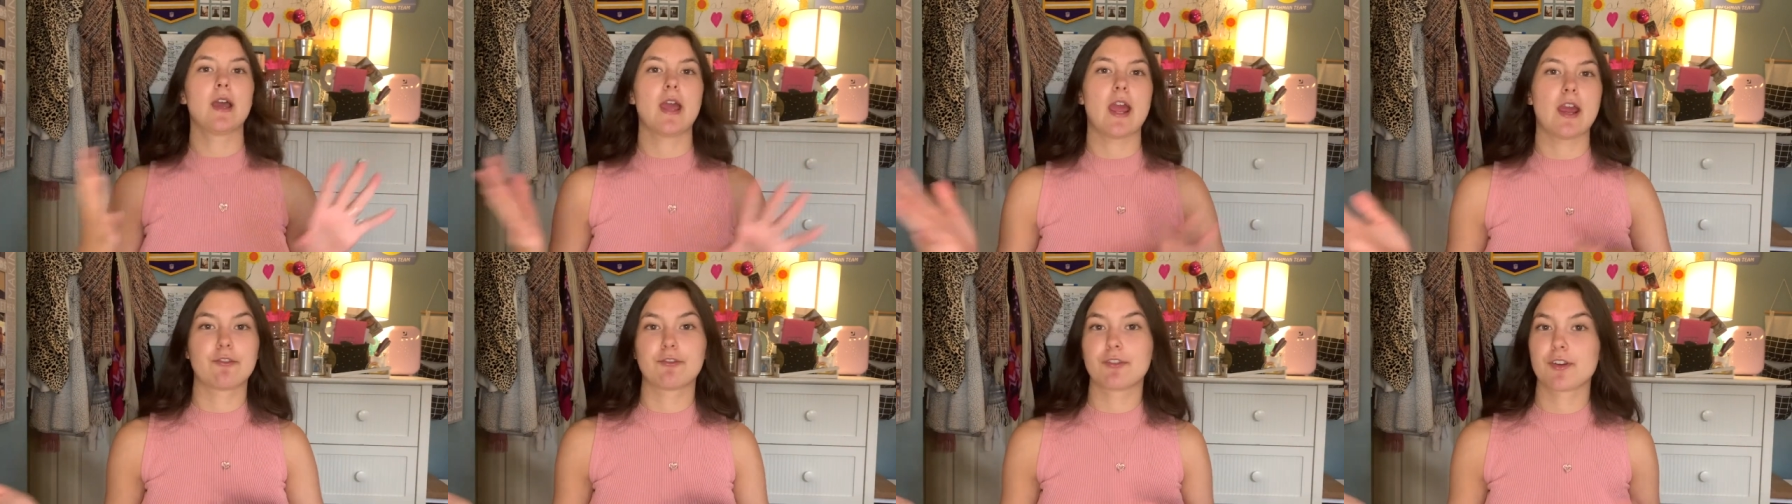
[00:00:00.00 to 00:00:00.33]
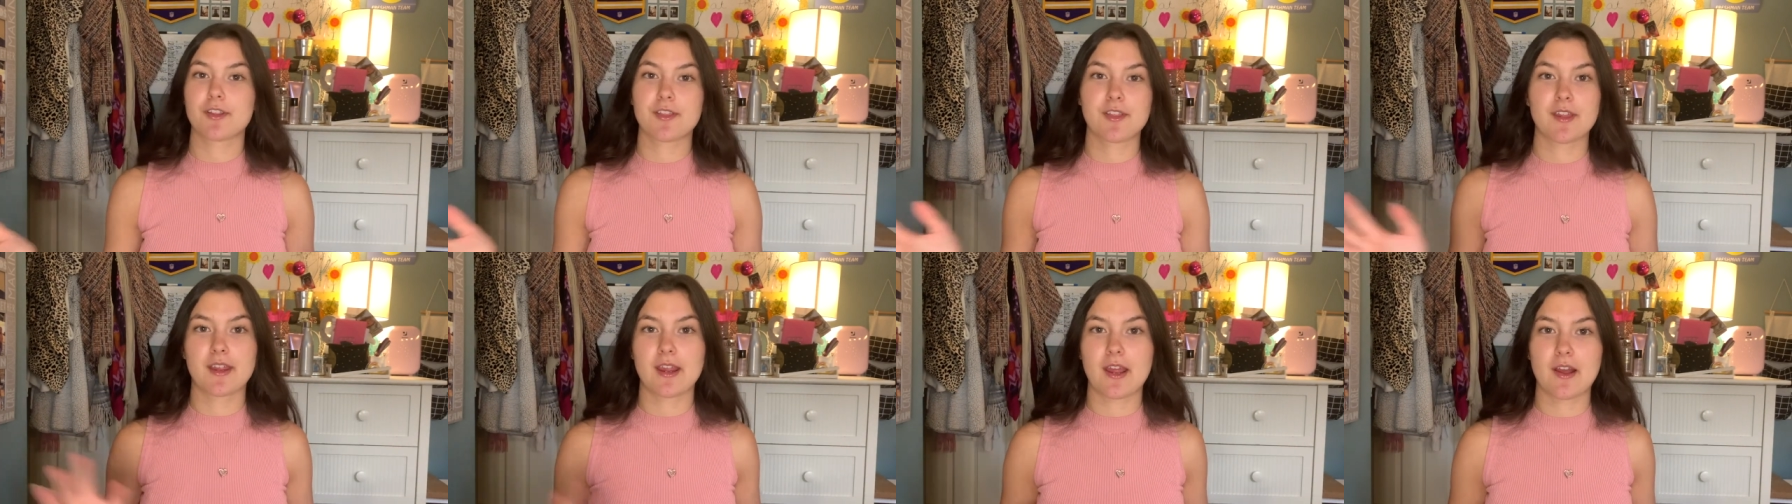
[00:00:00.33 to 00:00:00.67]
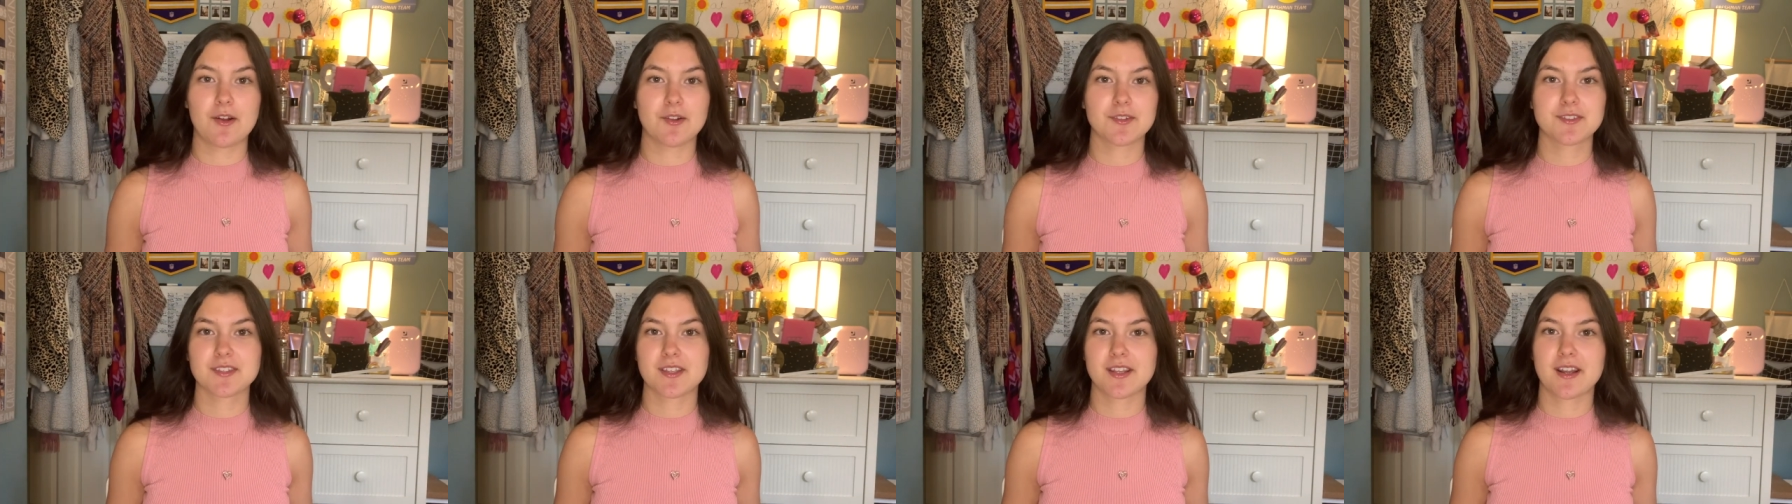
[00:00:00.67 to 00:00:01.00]
everything
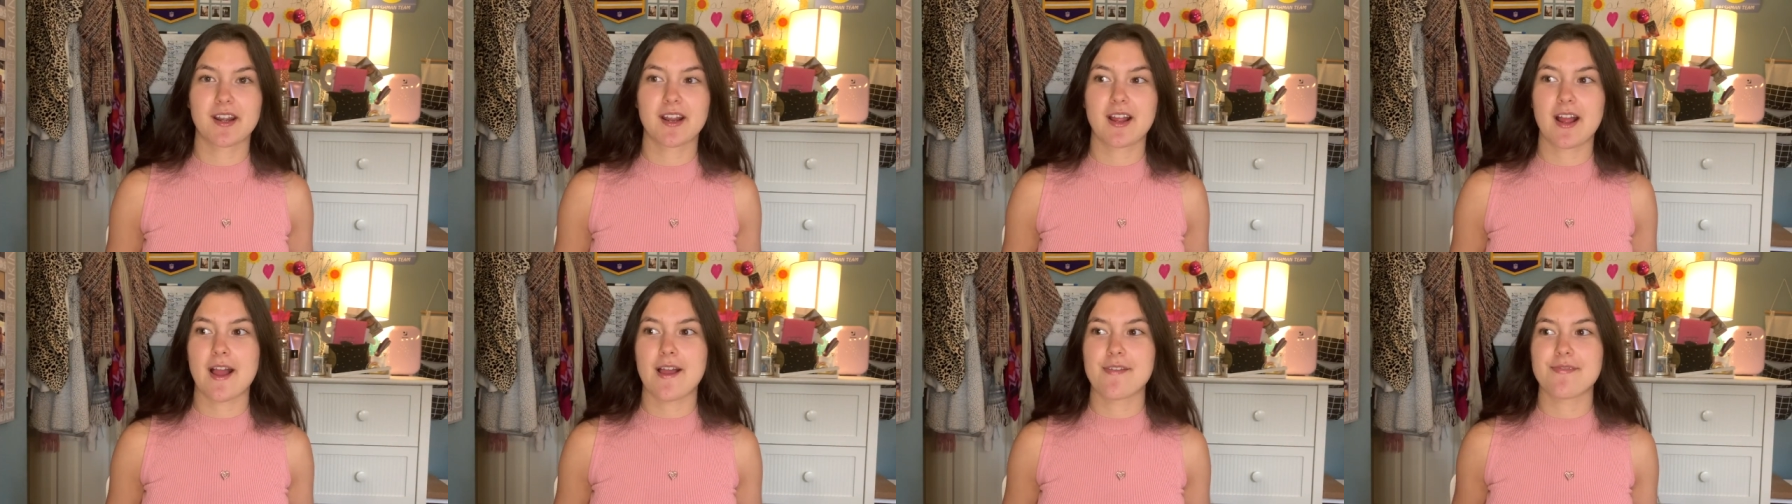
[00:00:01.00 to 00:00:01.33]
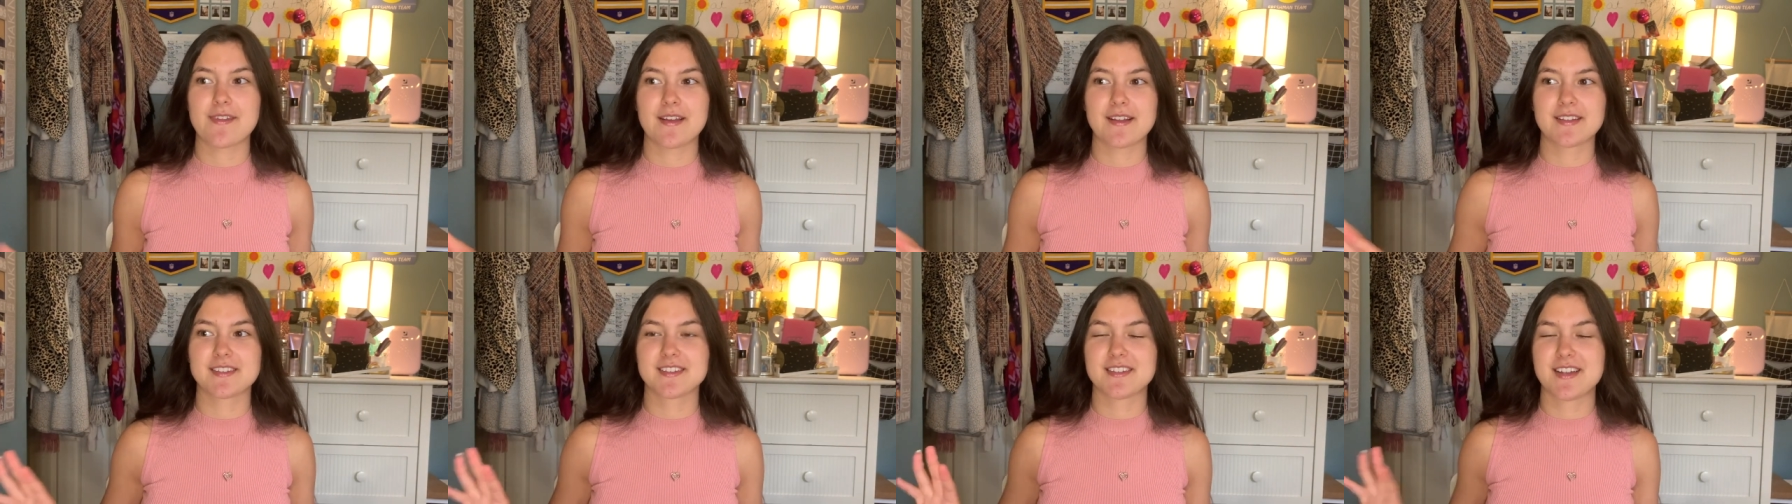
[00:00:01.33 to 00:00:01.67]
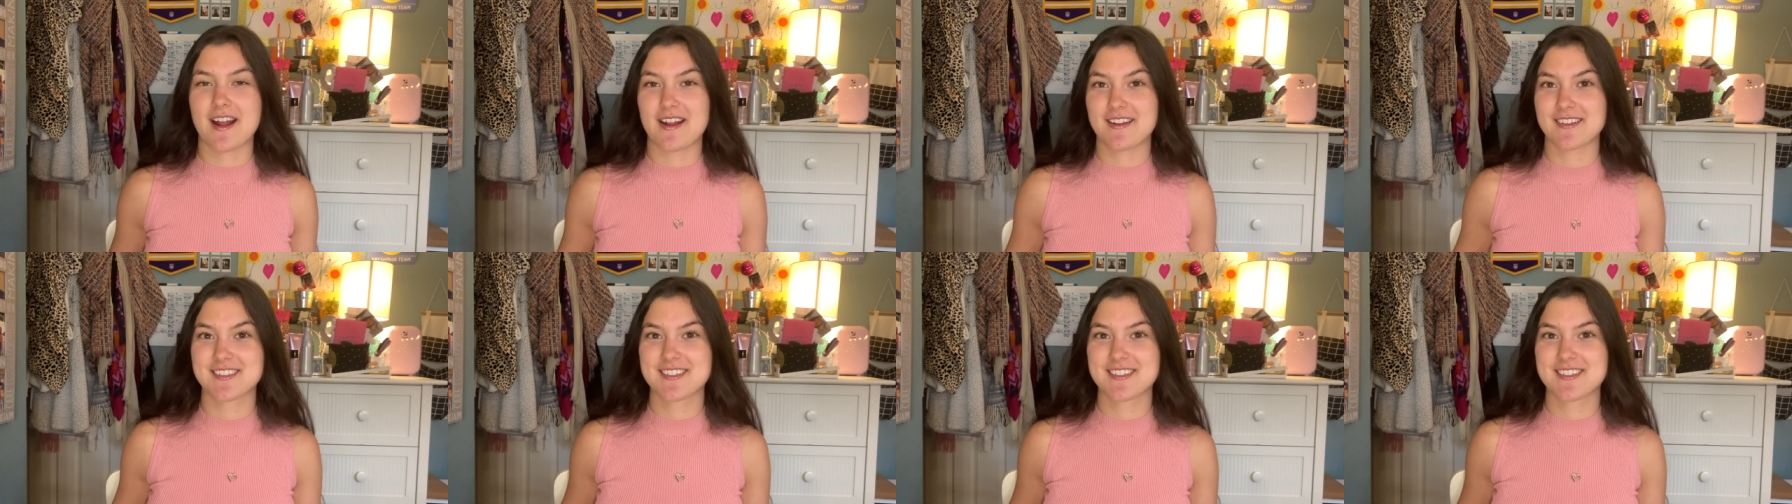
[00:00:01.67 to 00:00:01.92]
else that I got that's not